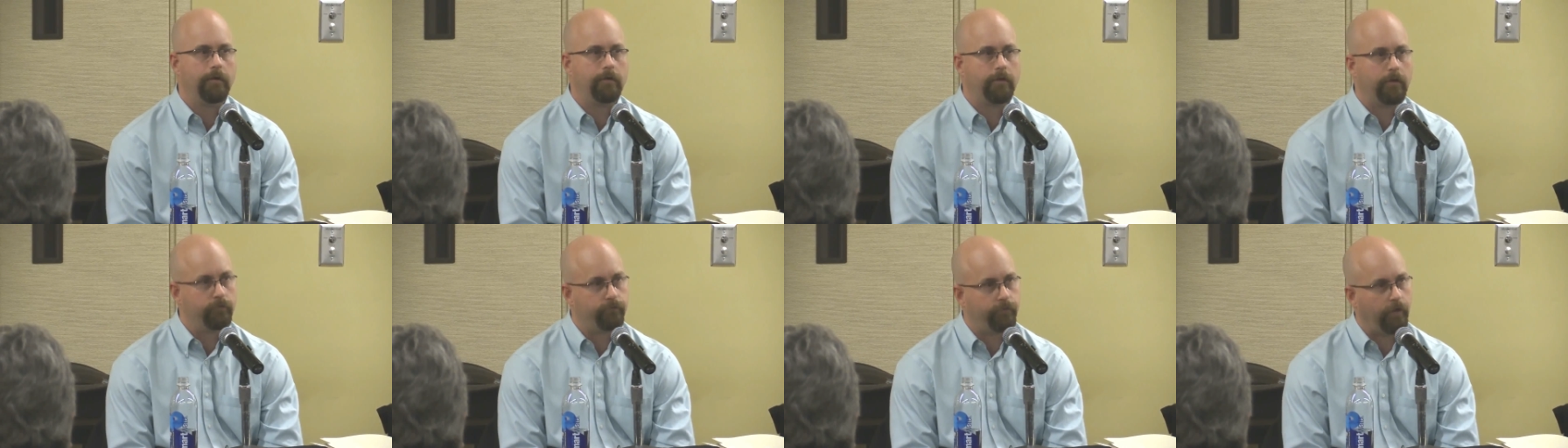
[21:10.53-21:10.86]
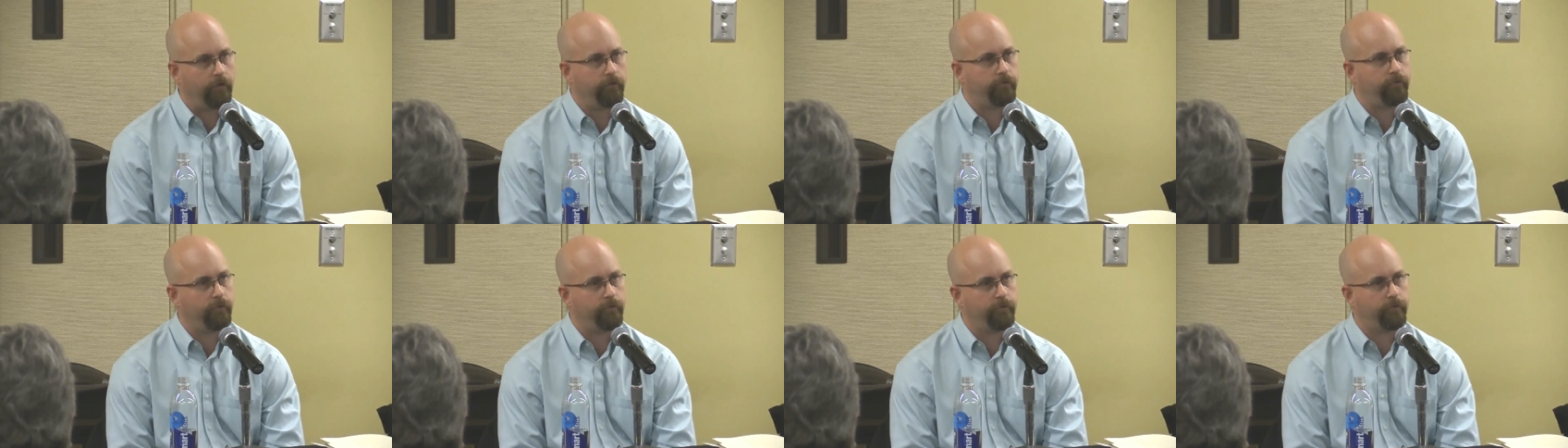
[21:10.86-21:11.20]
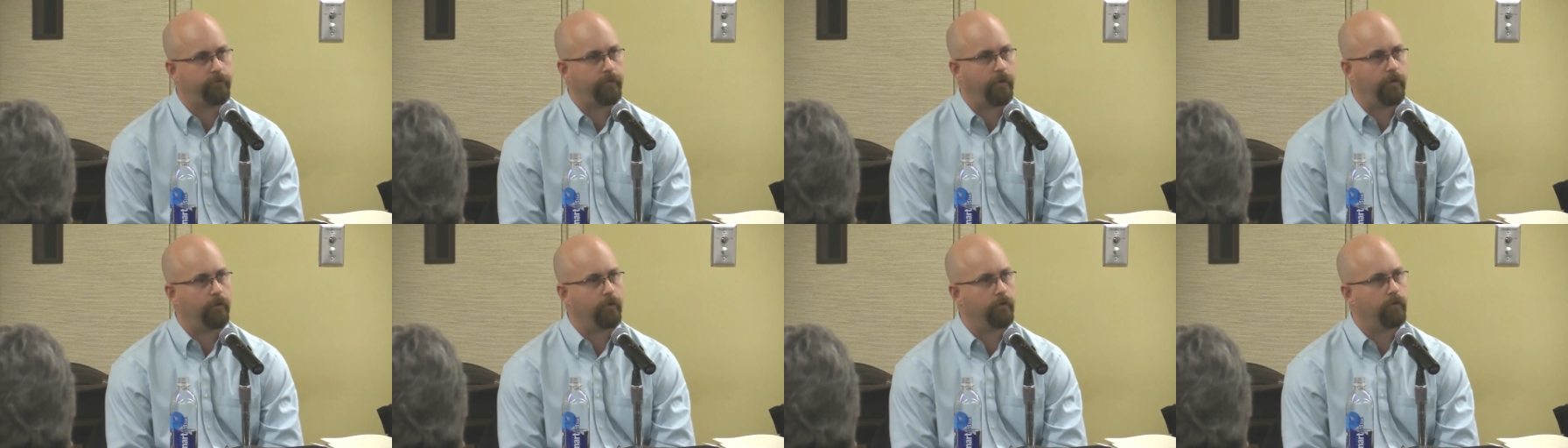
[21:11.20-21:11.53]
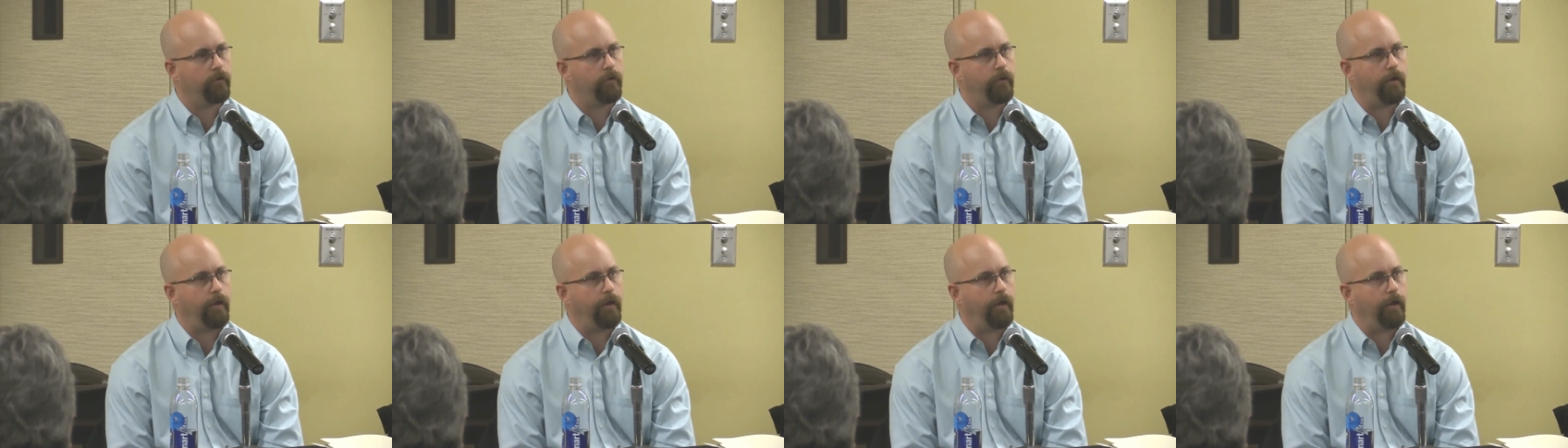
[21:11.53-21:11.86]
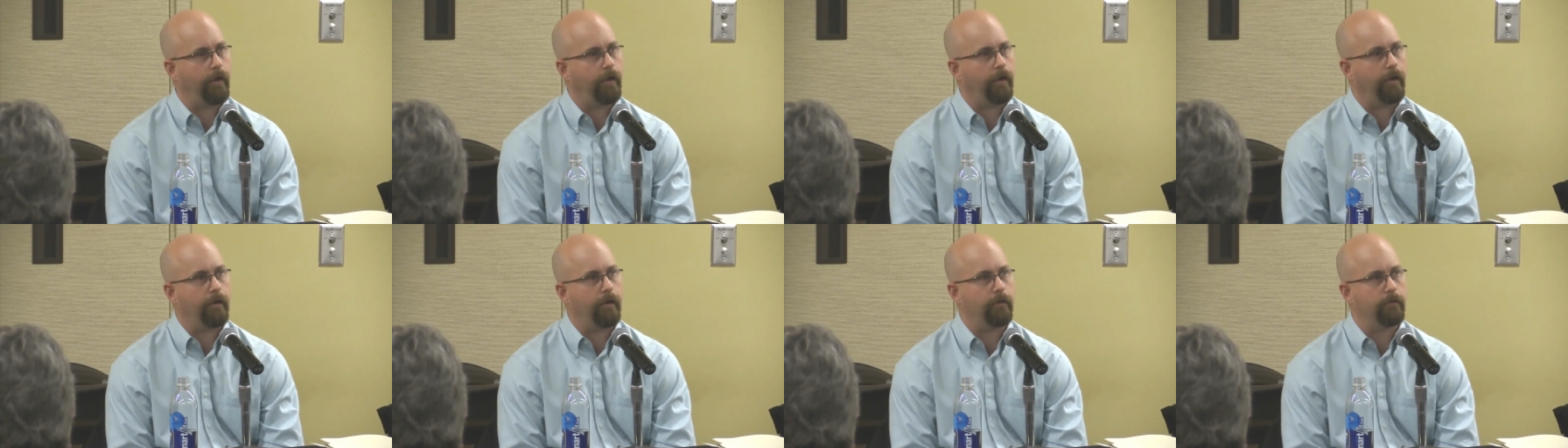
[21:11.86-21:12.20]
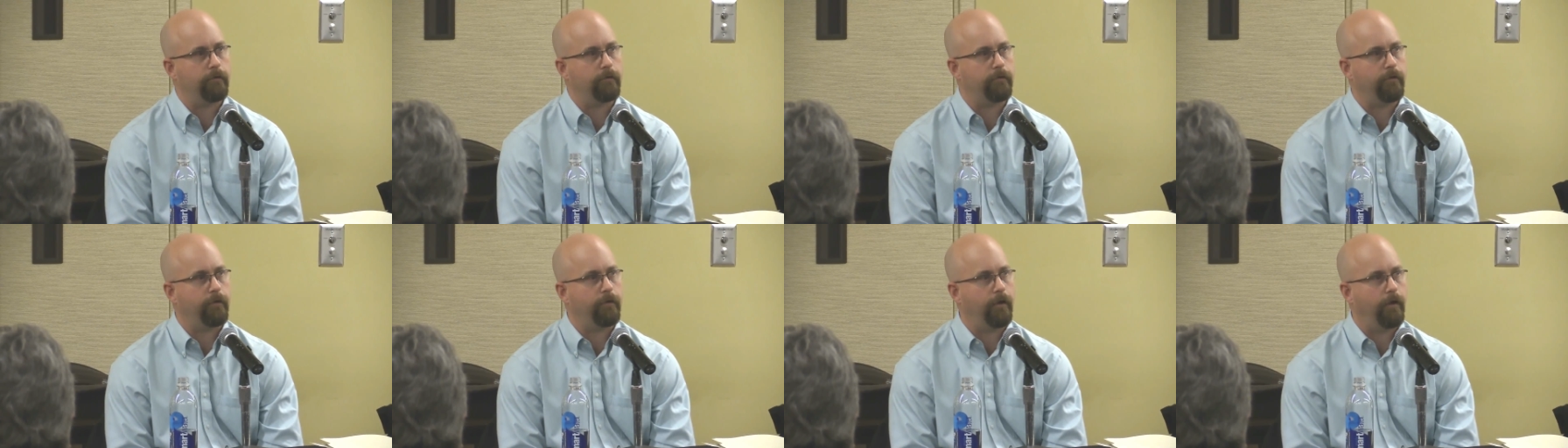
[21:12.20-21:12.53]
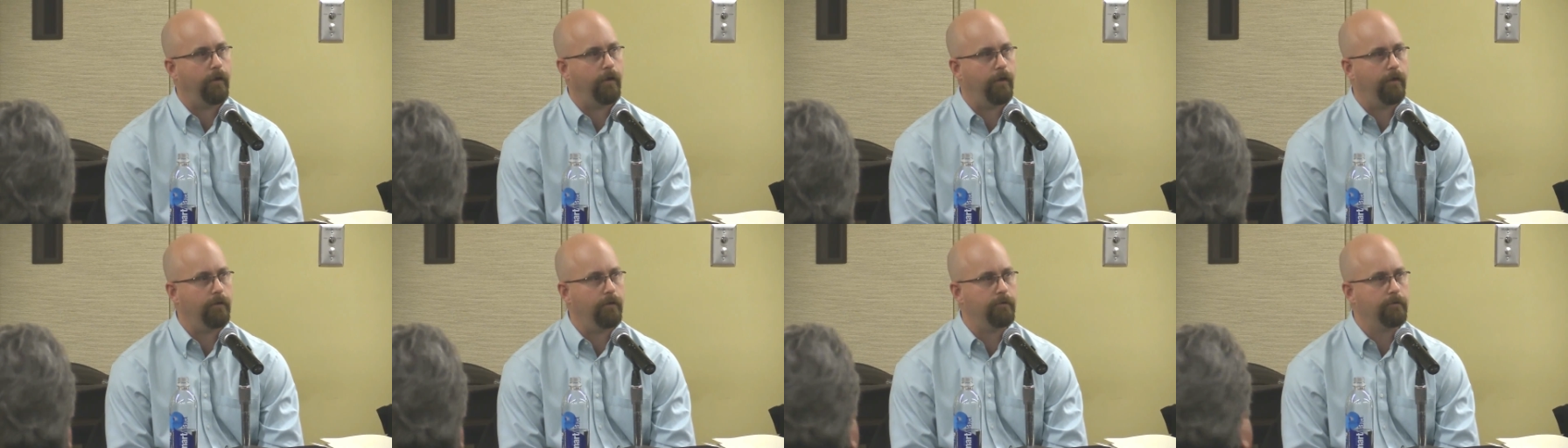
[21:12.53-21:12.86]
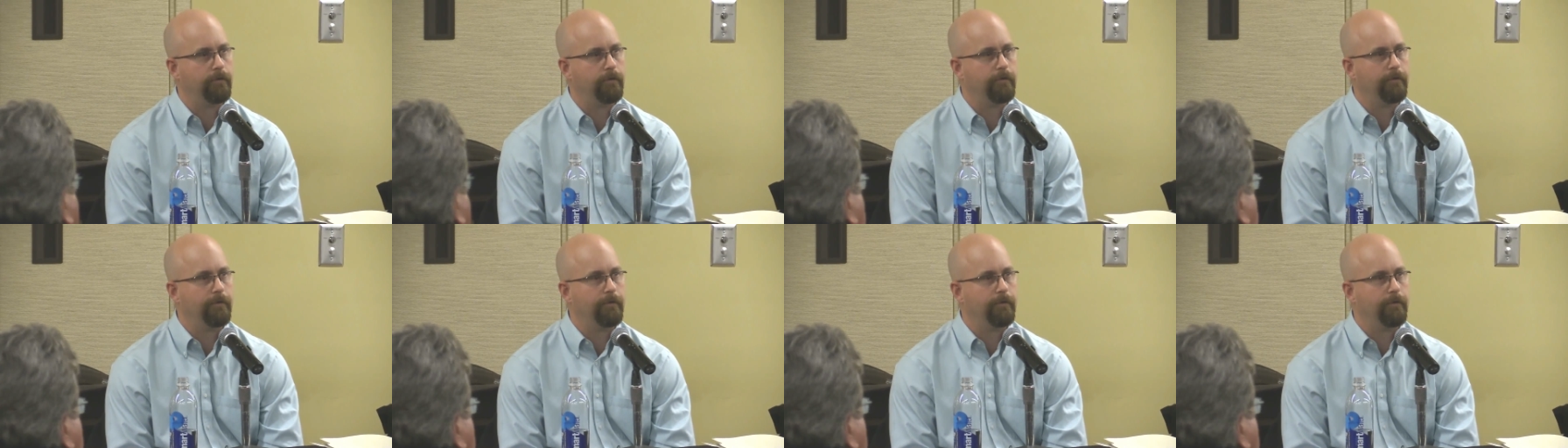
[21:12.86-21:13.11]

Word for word: convention center, and uh,